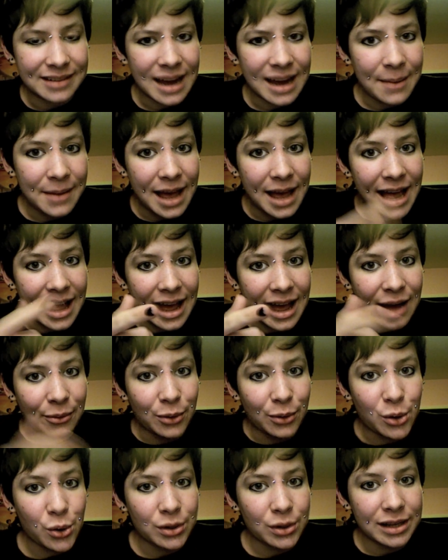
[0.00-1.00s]
I
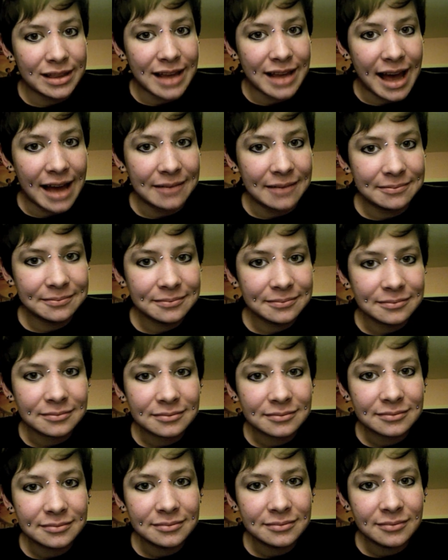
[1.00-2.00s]
recorded that,
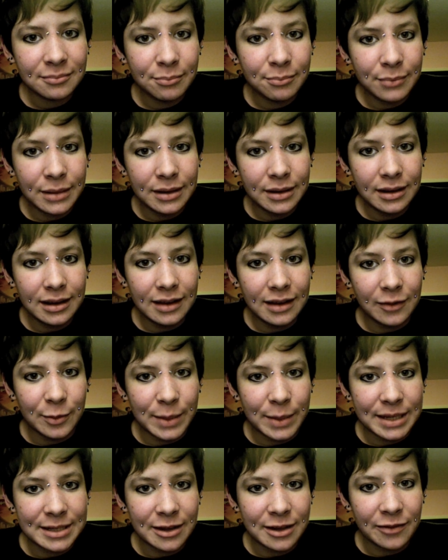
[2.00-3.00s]
me giving
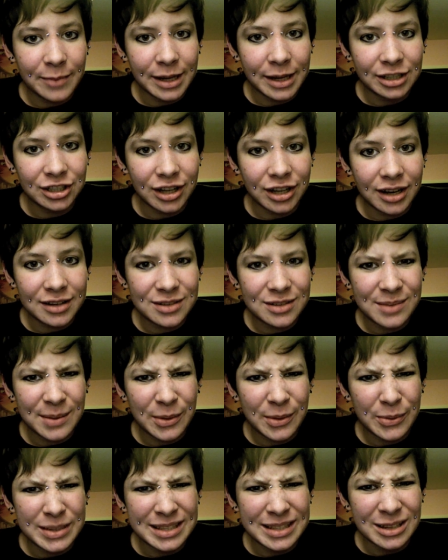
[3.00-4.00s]
myself my shot, so maybe
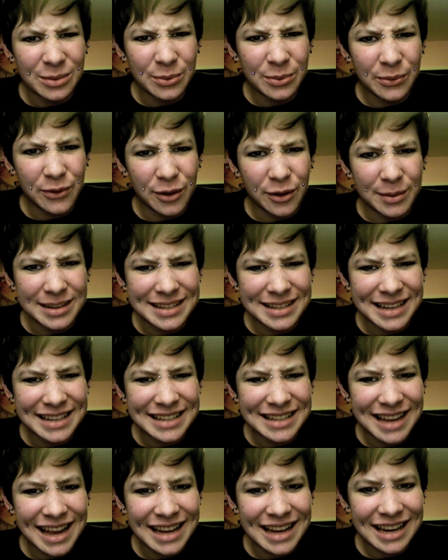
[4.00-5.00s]
it was a little performance
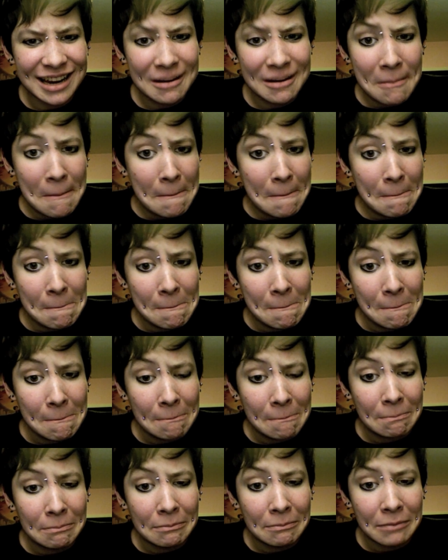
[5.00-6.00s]
anxiety.
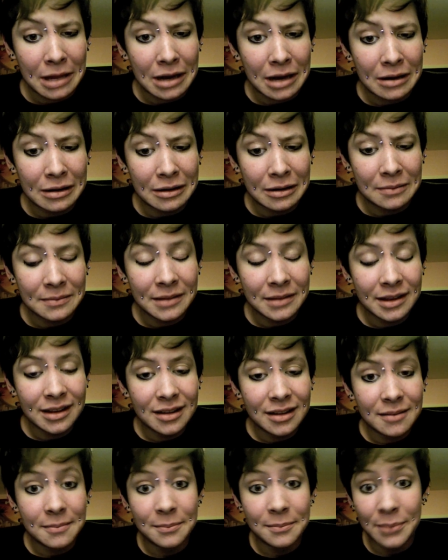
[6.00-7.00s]
I don't know.
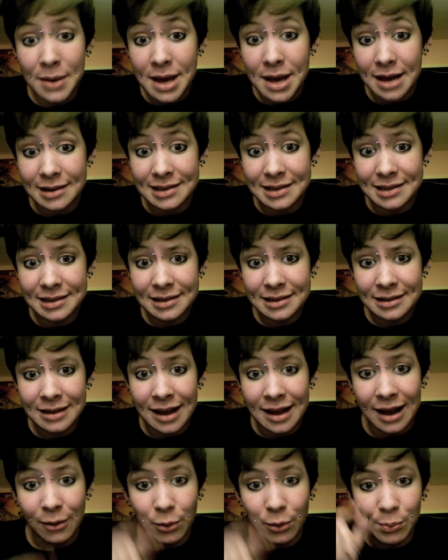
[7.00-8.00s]
But
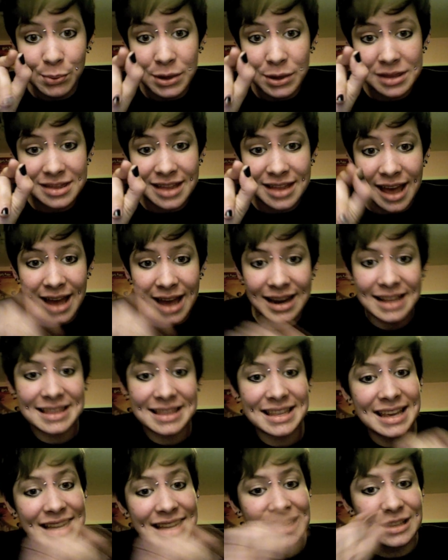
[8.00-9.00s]
I will put that at
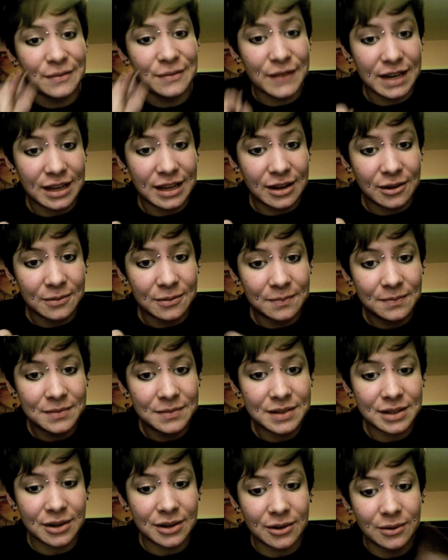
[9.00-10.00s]
the end of the video,
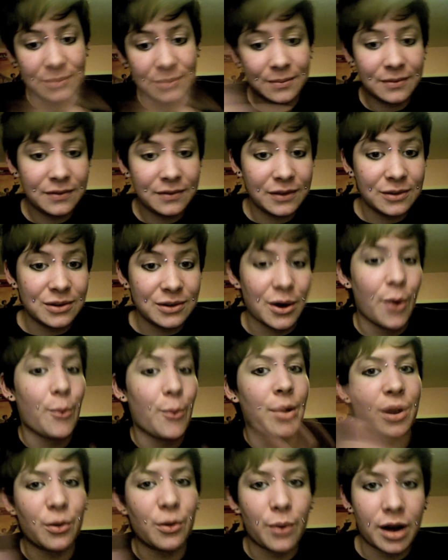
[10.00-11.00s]
so if you don't
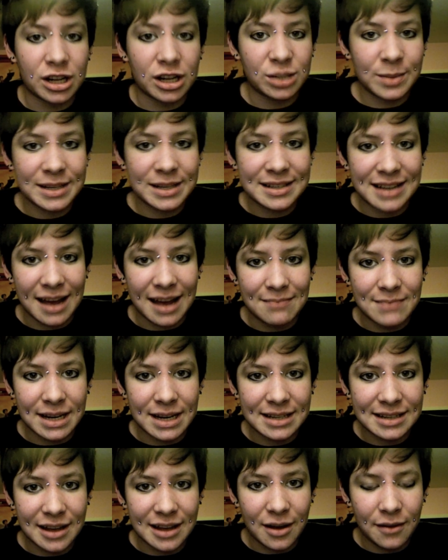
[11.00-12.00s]
want to watch me stab
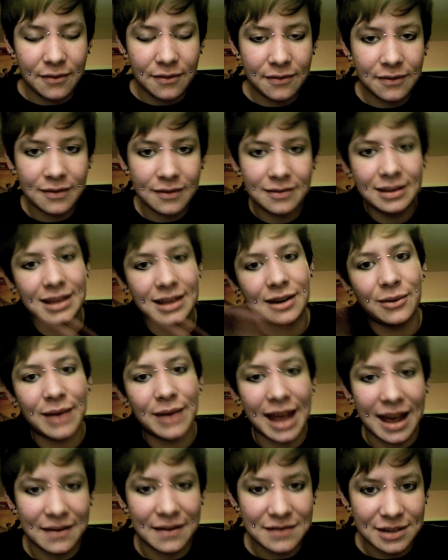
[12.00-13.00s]
myself, you don't
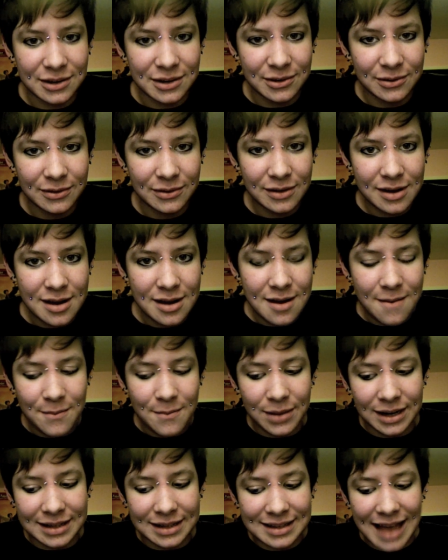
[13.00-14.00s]
have to,
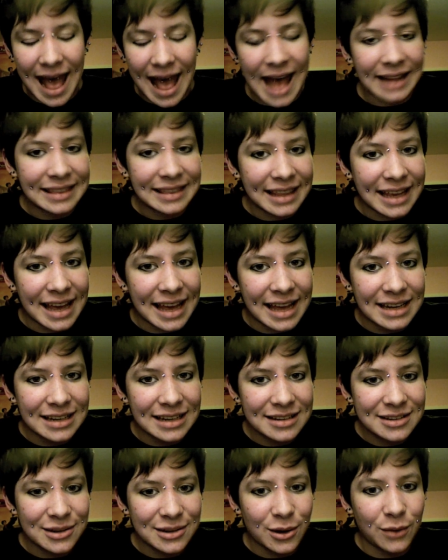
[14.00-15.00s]
but it's at the end,
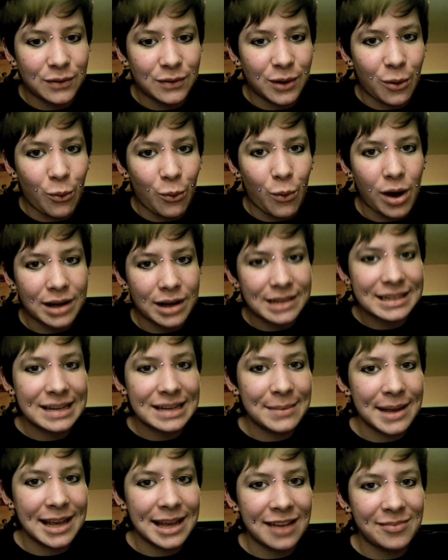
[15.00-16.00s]
so if you want to see
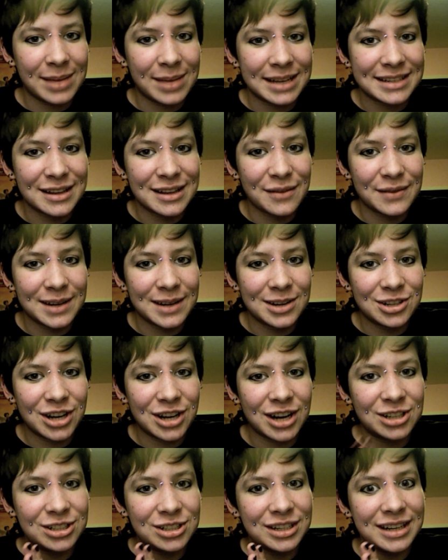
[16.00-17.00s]
me give myself an
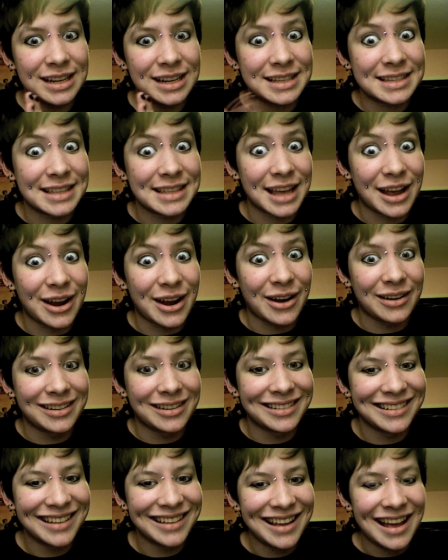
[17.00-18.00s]
injection, it's there.
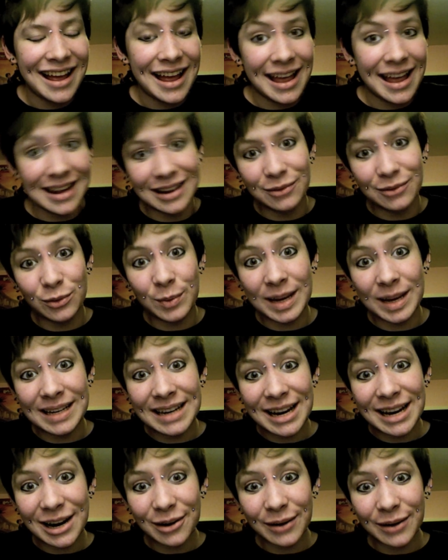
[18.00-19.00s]
And it will be
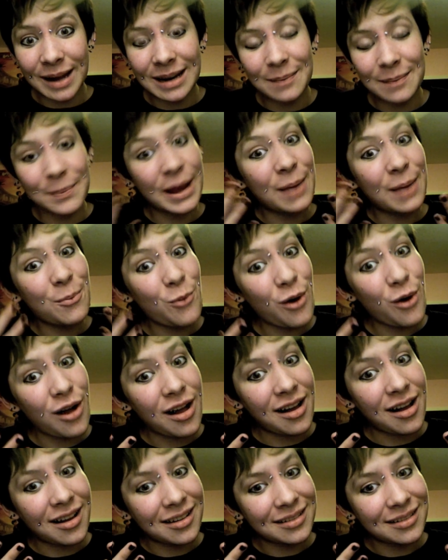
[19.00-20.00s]
narrated by
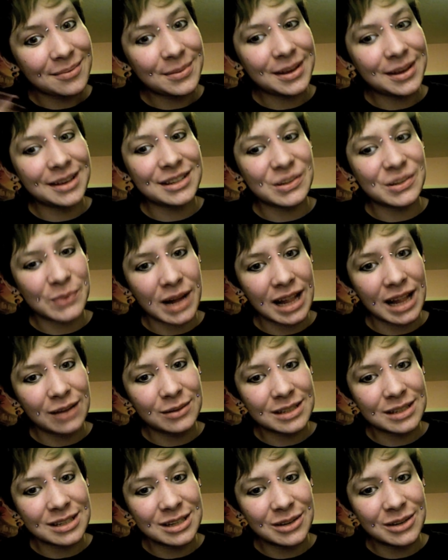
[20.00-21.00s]
moi, because while I
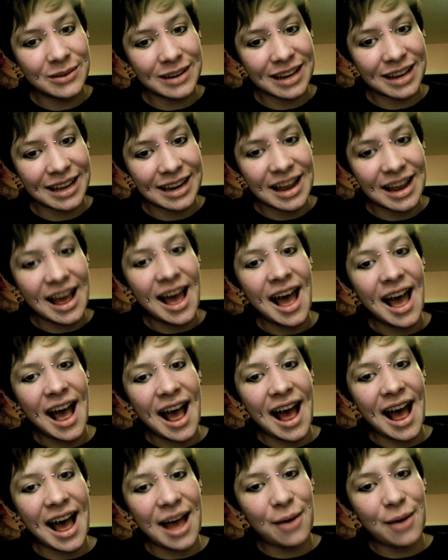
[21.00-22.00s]
was doing it,
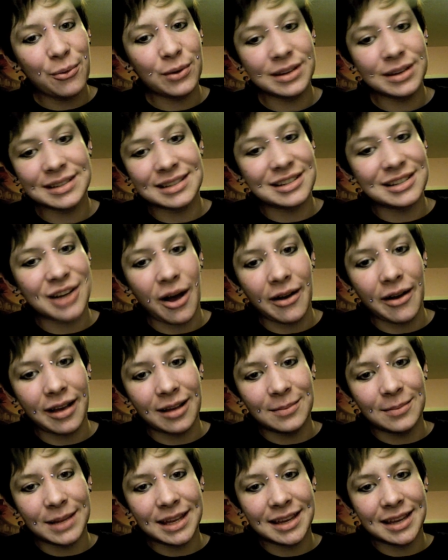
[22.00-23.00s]
I wasn't
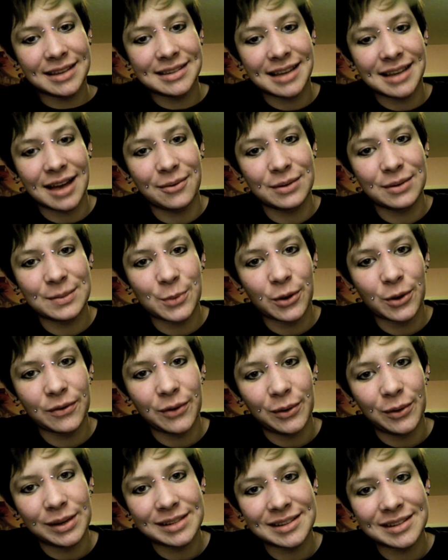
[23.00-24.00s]
talking because I was more
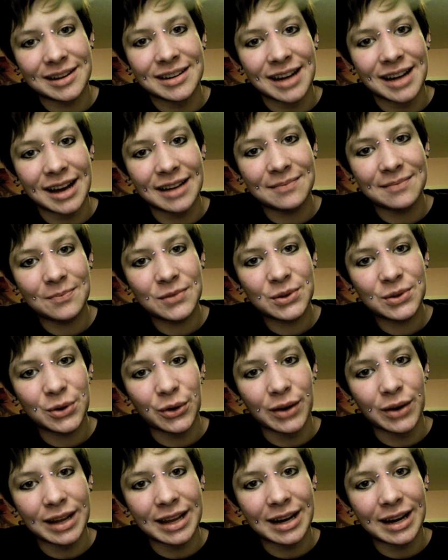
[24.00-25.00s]
focused on not
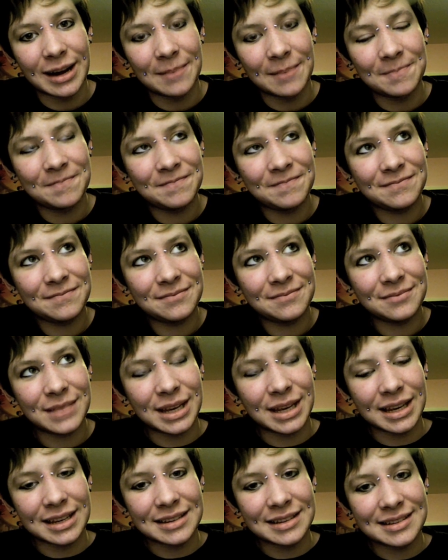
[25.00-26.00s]
screwing it up,
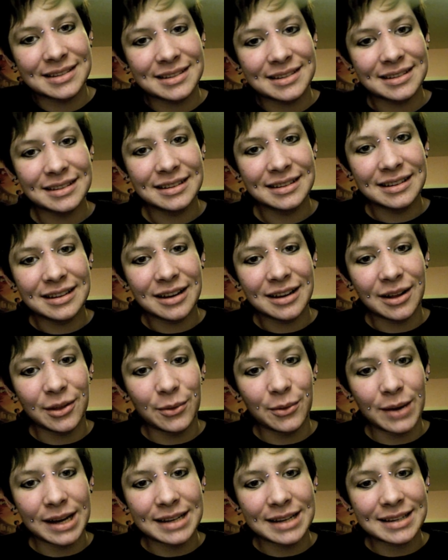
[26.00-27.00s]
because
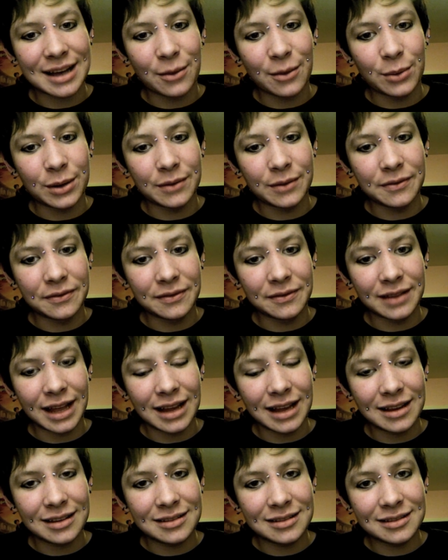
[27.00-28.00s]
otherwise I would have,
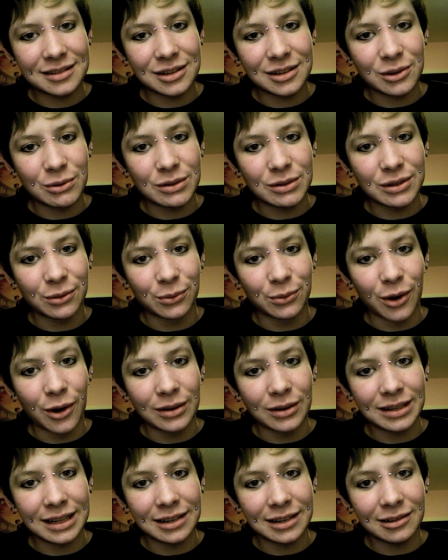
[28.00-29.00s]
like, used the
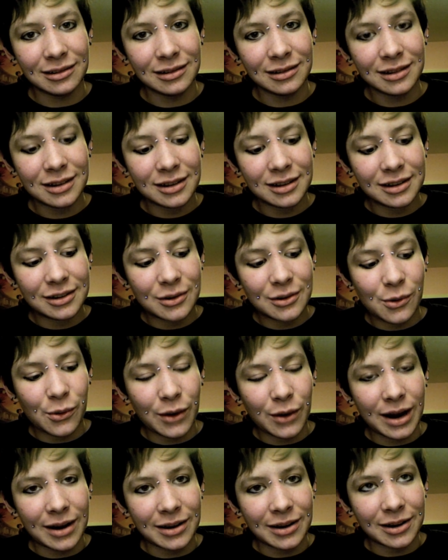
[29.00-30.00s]
wrong needle,
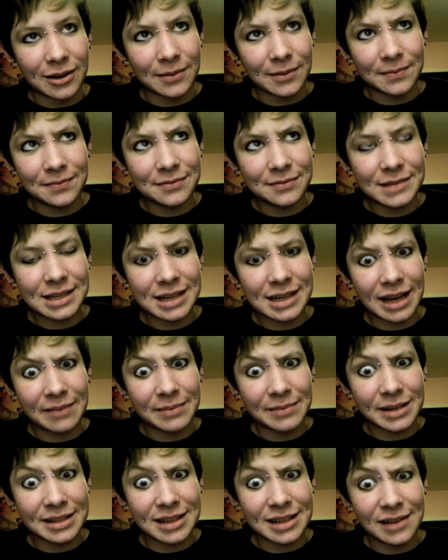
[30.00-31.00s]
or, I don't know, stabbed
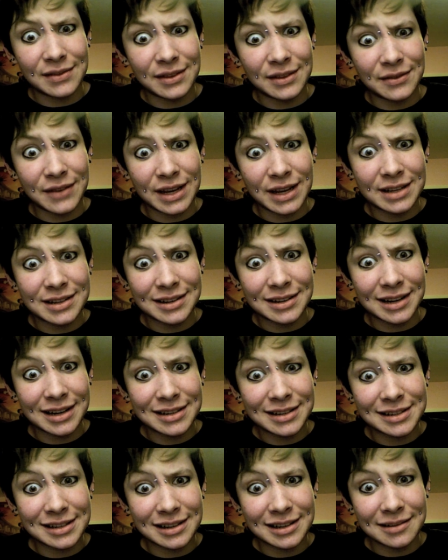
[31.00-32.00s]
myself in the face on
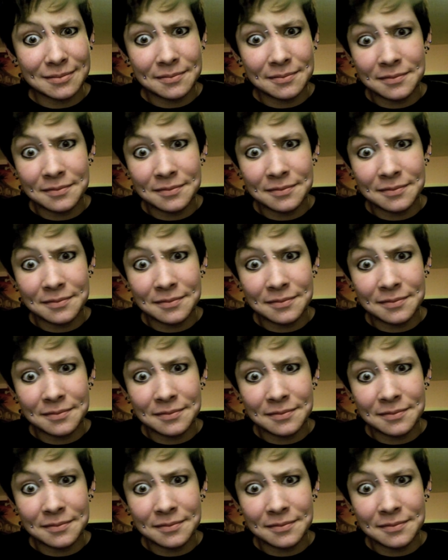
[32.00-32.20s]
accident.